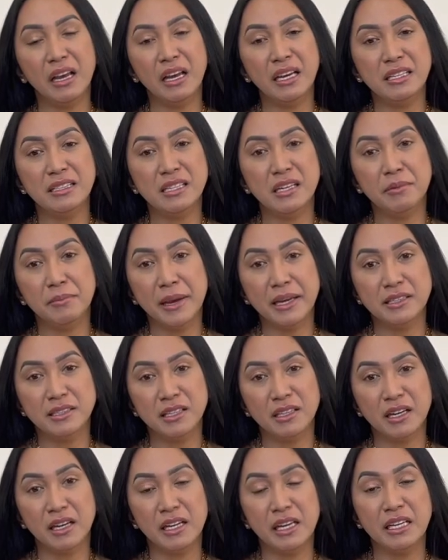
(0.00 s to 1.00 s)
eating
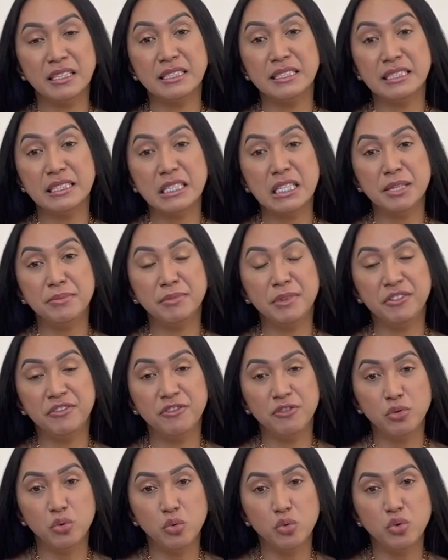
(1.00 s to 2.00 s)
basically steamed
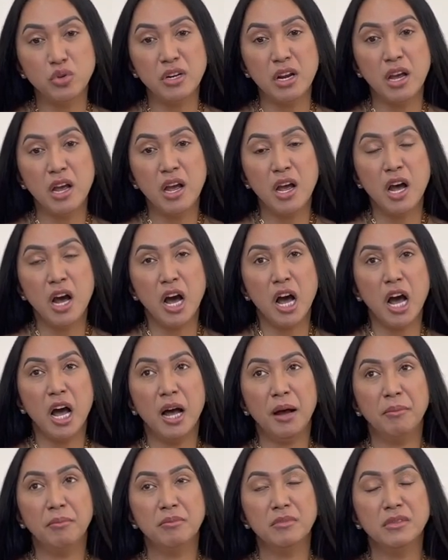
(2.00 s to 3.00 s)
food,
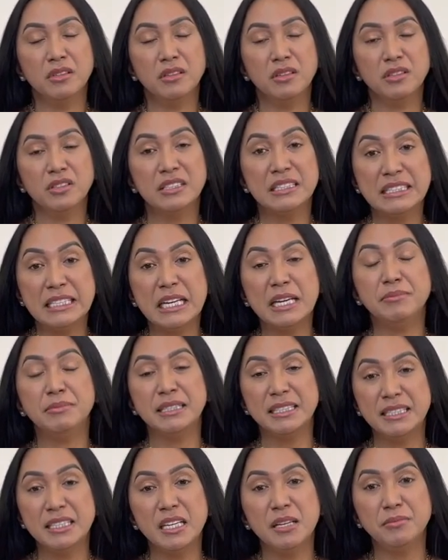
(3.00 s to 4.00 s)

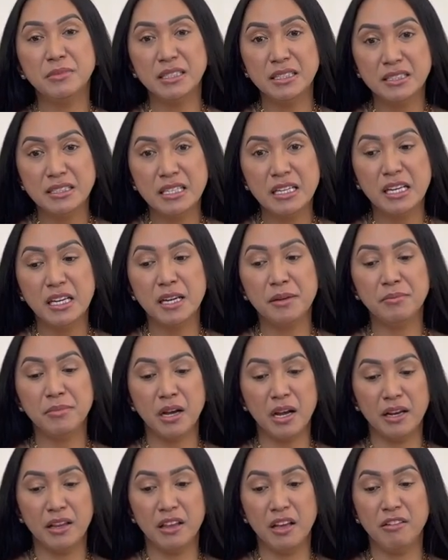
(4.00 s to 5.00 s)
steamed,
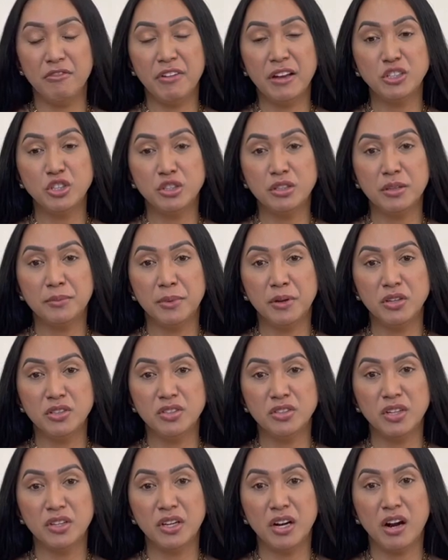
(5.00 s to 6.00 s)
and then vegetables
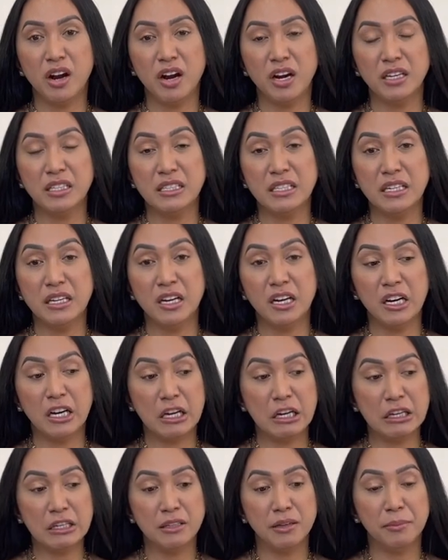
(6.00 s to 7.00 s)
that are
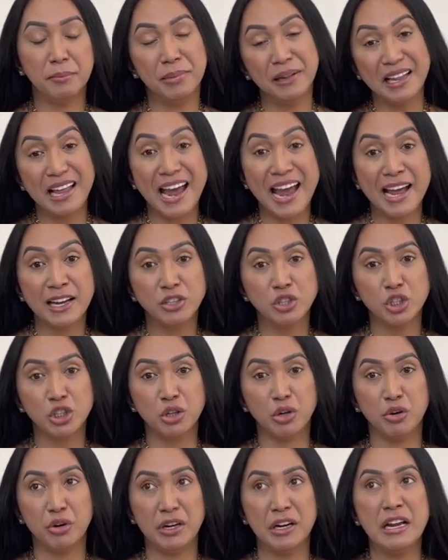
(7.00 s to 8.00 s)
blanched
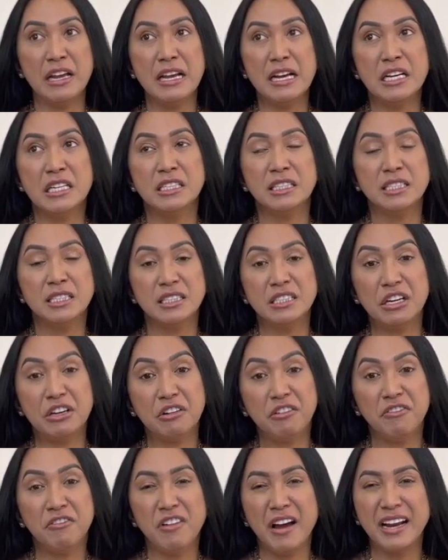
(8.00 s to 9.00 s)
or
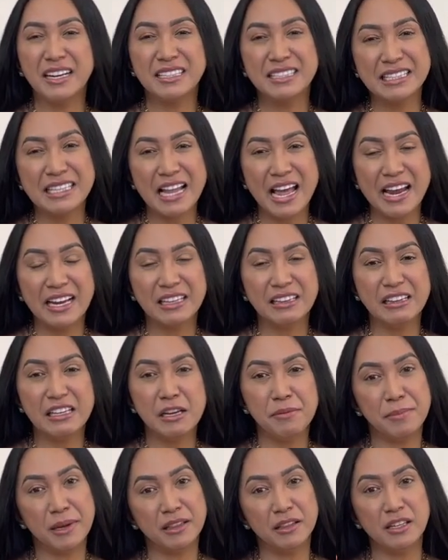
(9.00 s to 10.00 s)
stir-fried slightly.
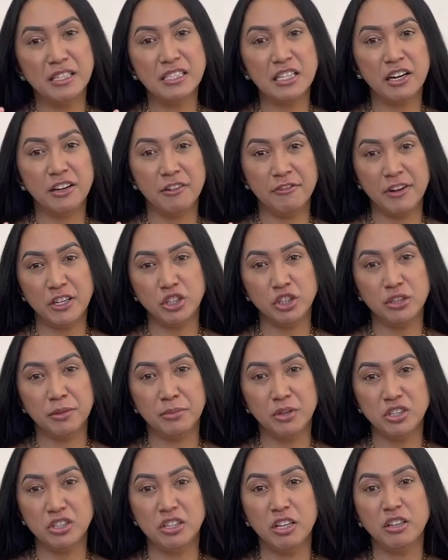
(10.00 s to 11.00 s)
But these are the
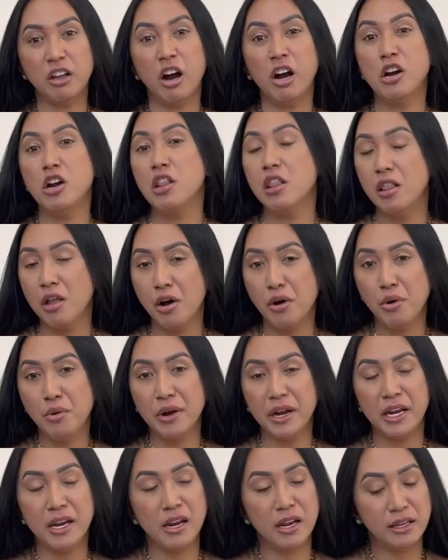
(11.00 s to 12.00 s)
vegetables that are low
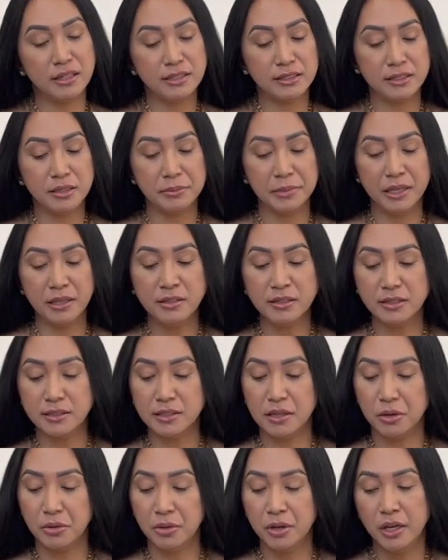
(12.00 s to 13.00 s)
in histamine.
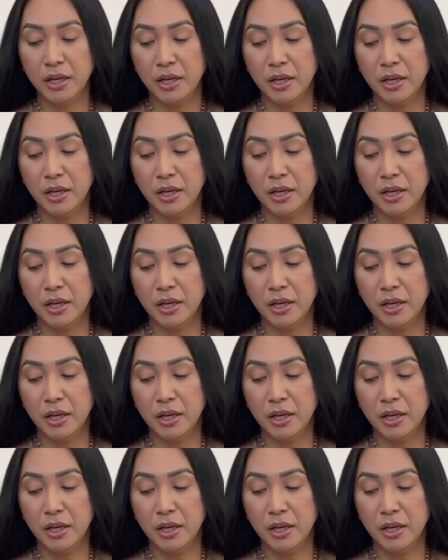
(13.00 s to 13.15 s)
So